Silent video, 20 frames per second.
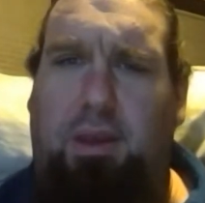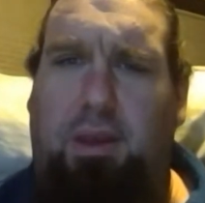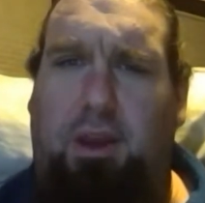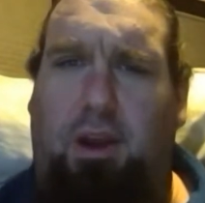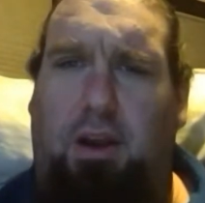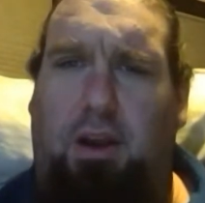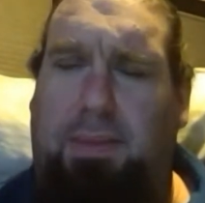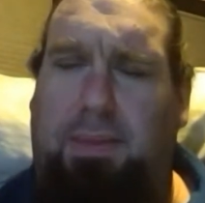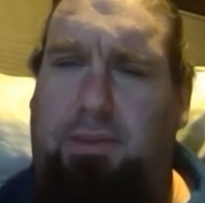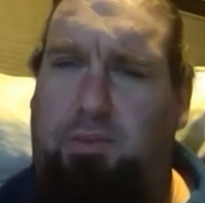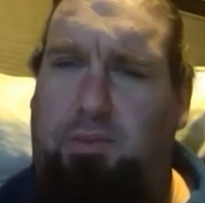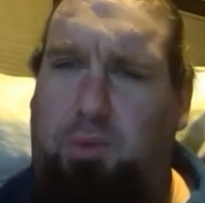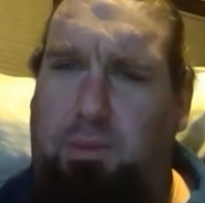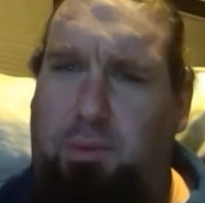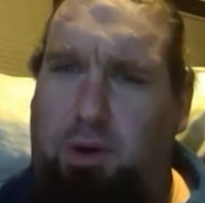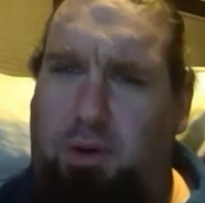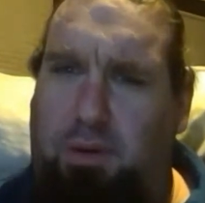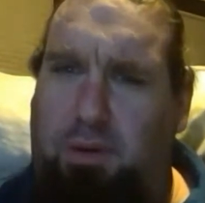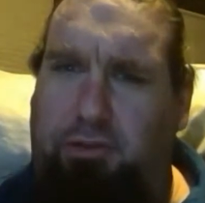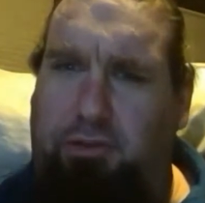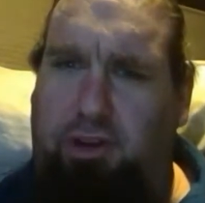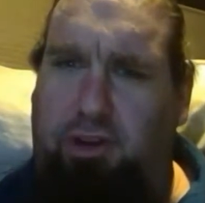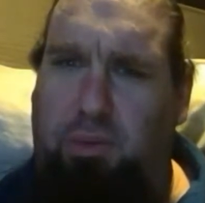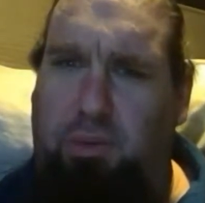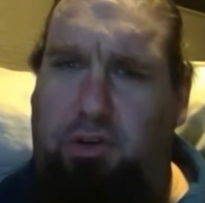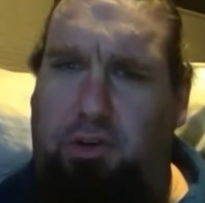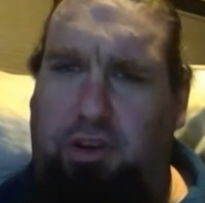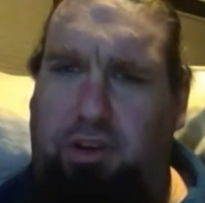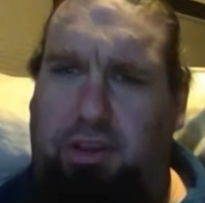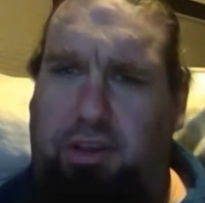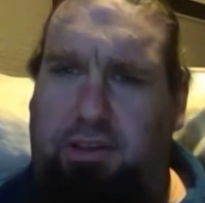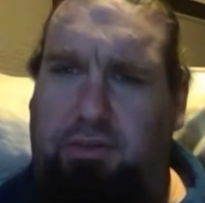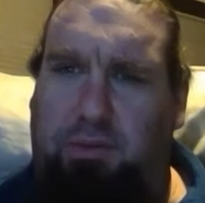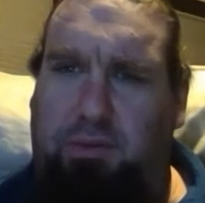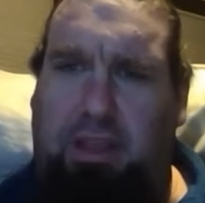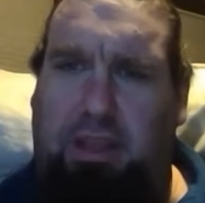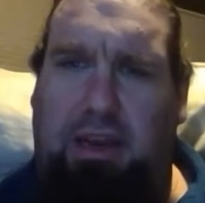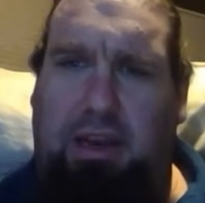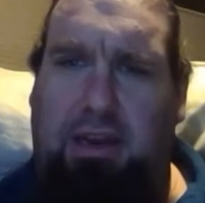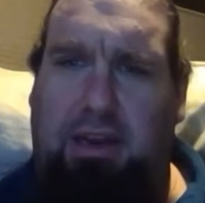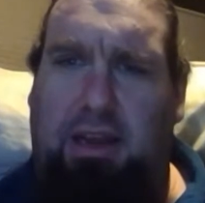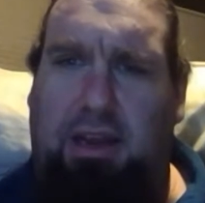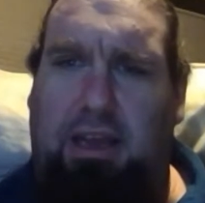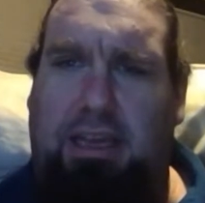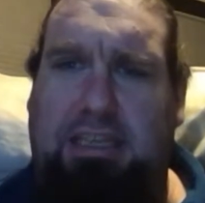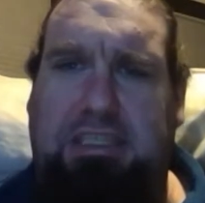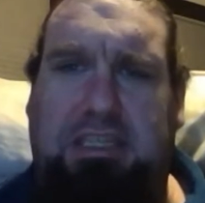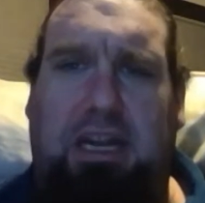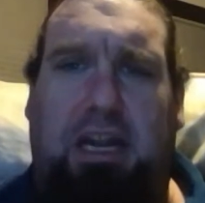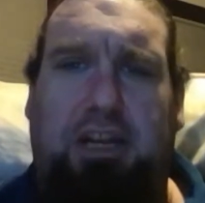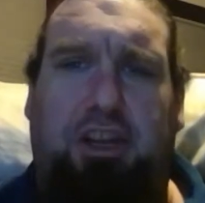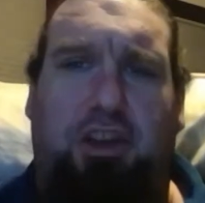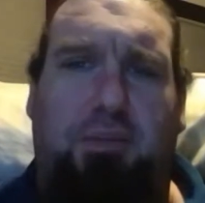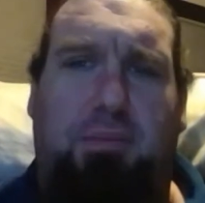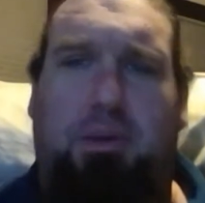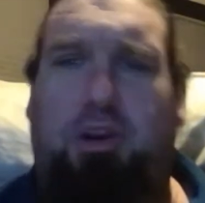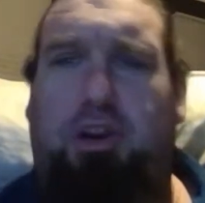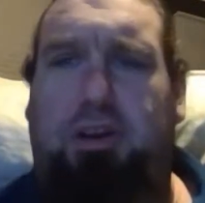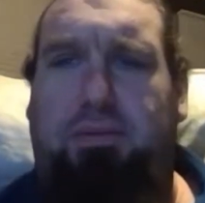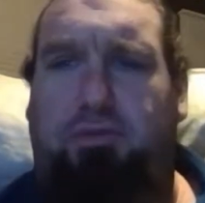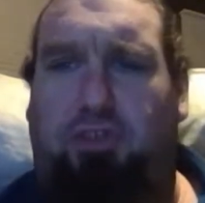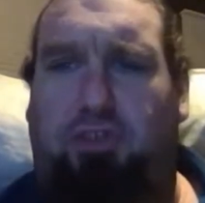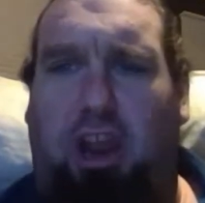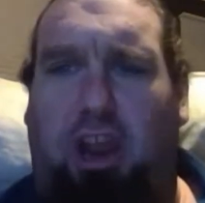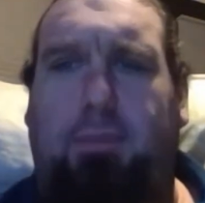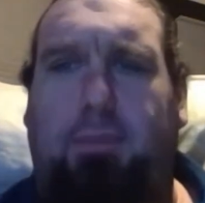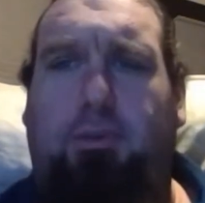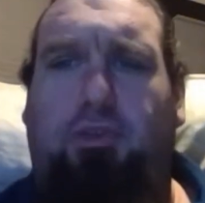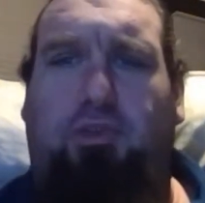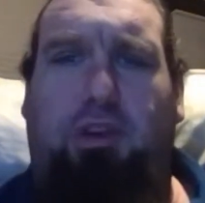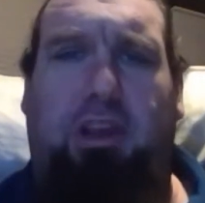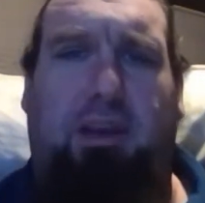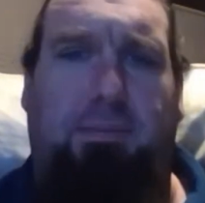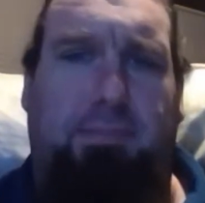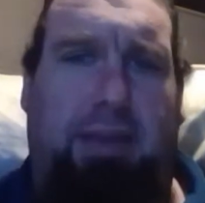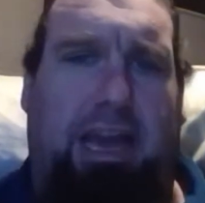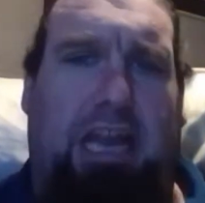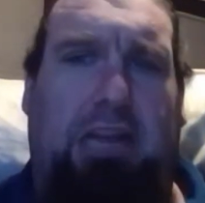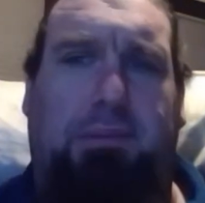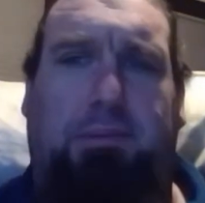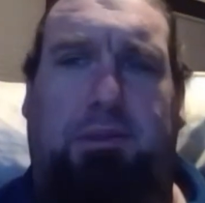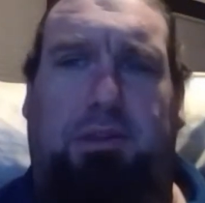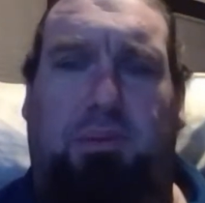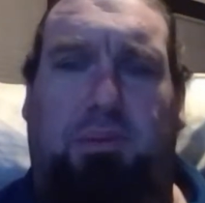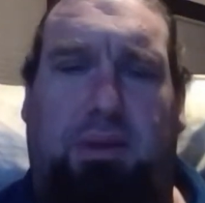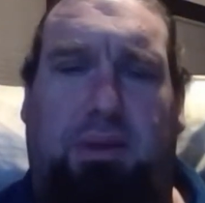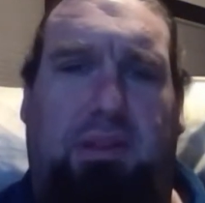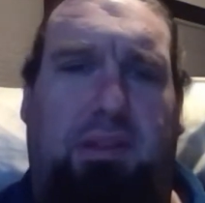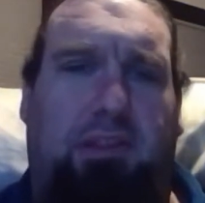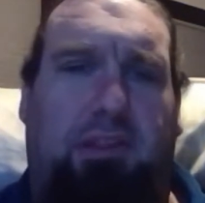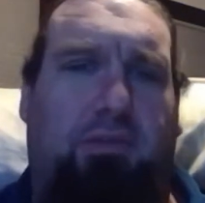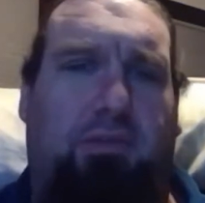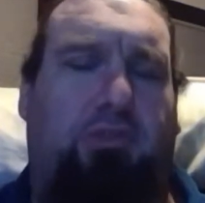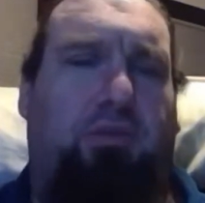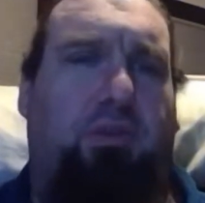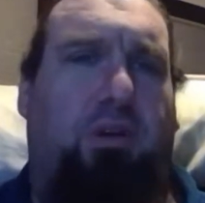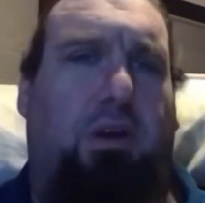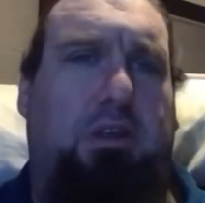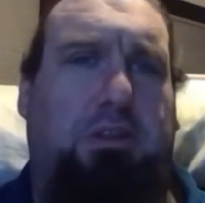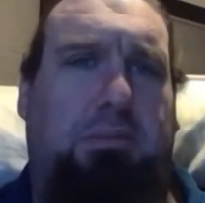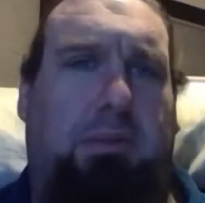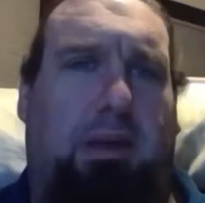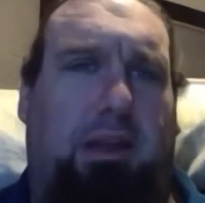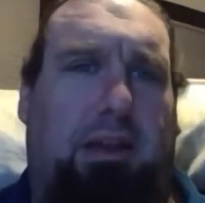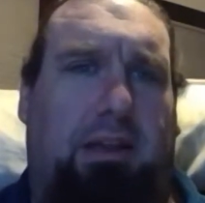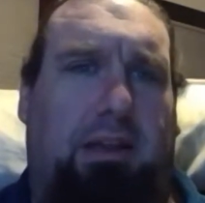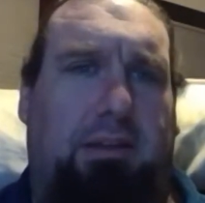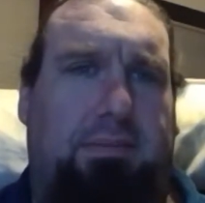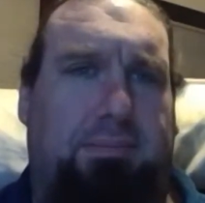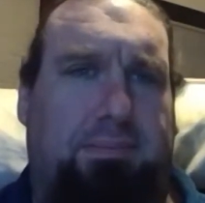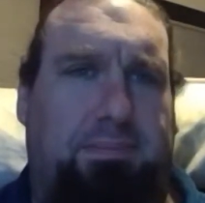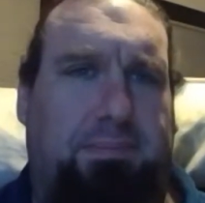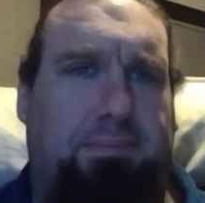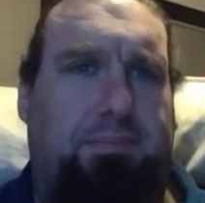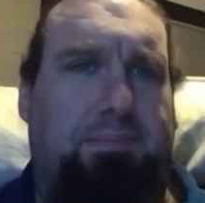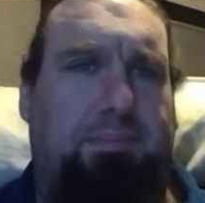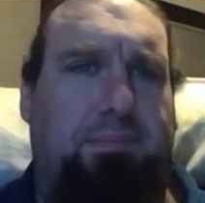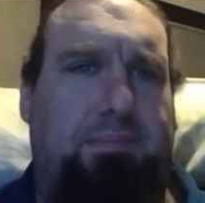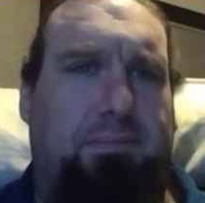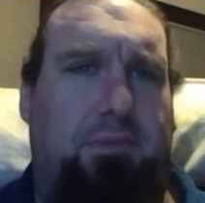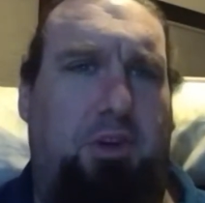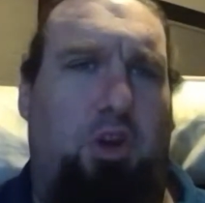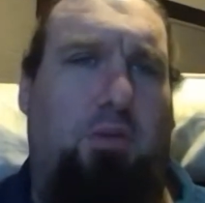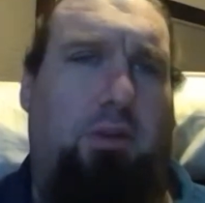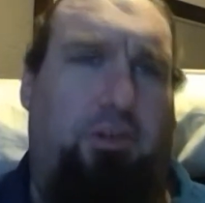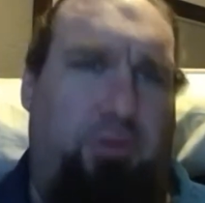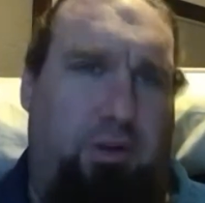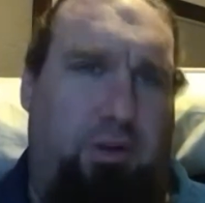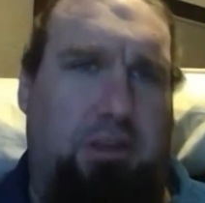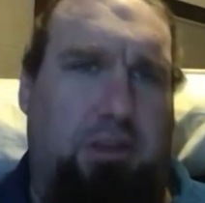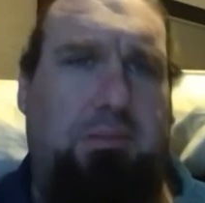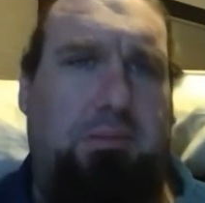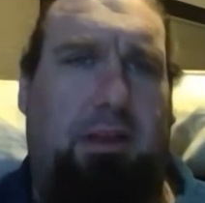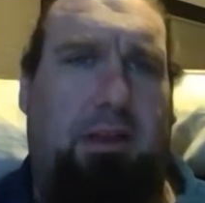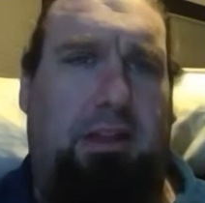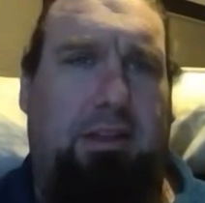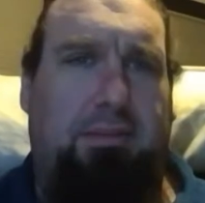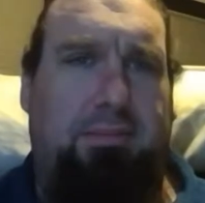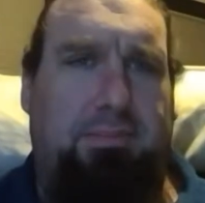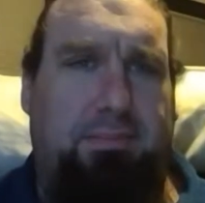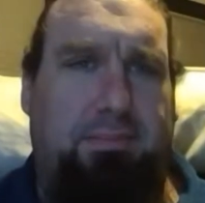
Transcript: right, and there's one more question which is related. Is non-commutative geometry compatible with this retrocausal model, your retrocausal model?